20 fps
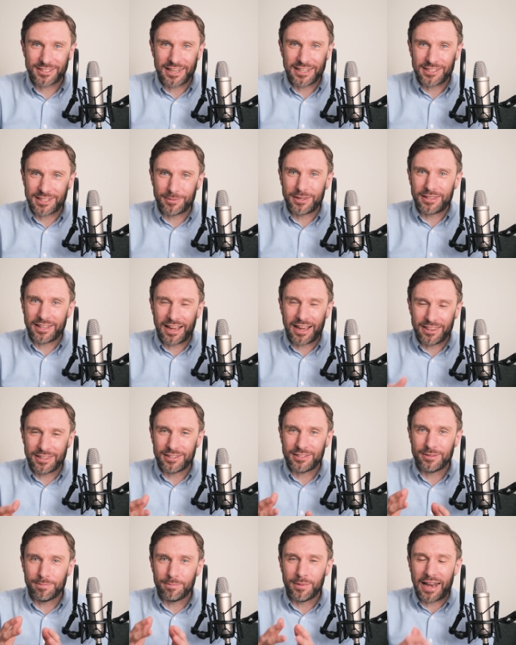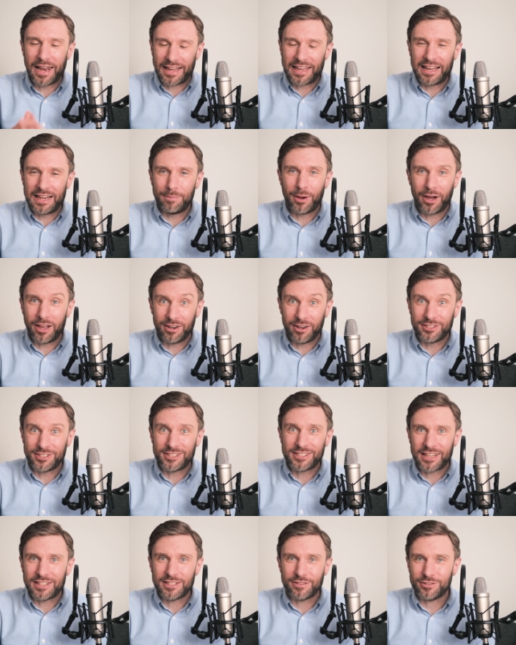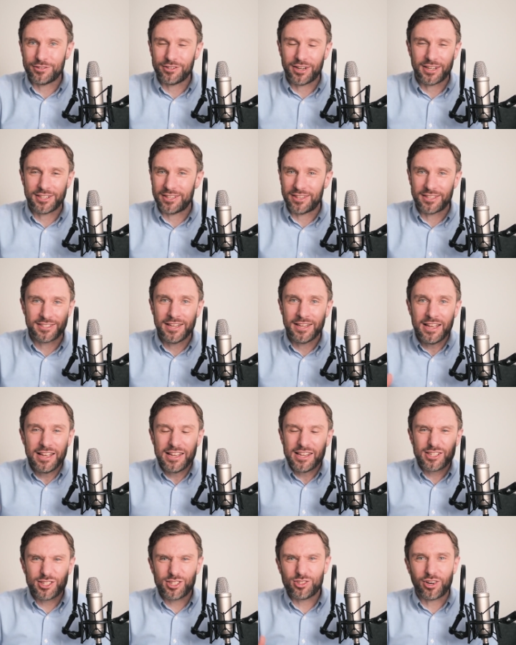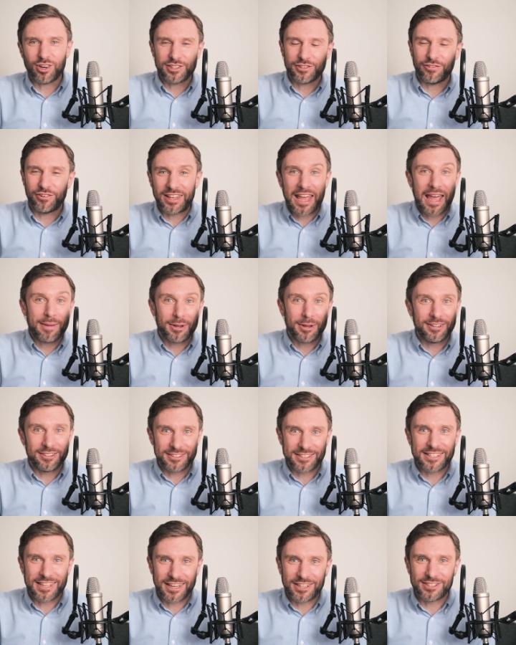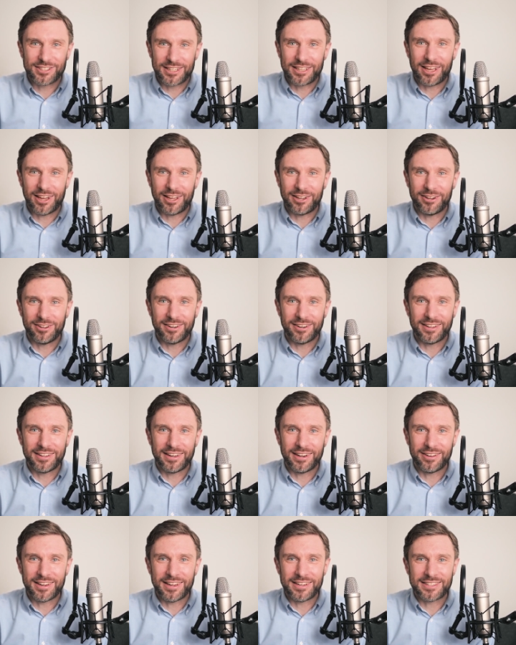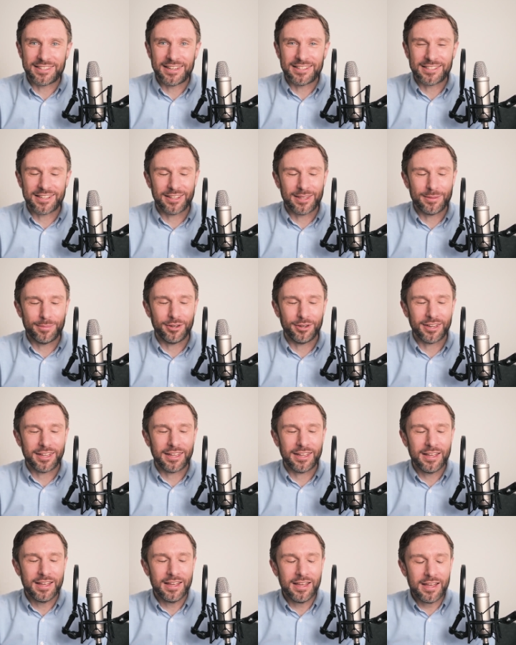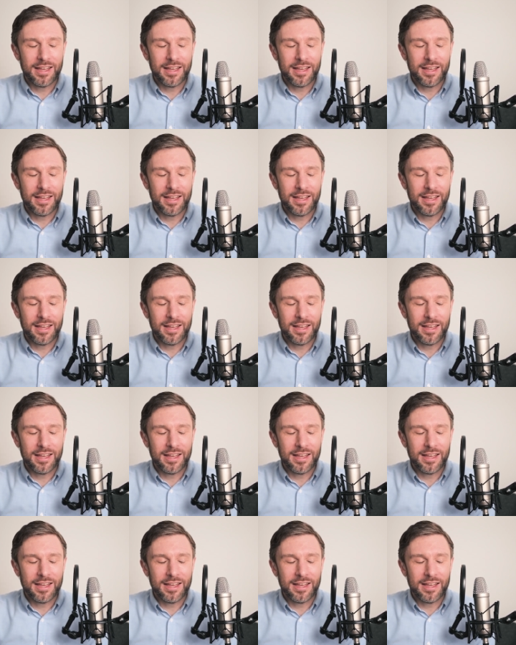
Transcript: sense. I mean that in the molecular biology sense of stress. So there's stressful chemicals essentially going on, you know, in, inside the body.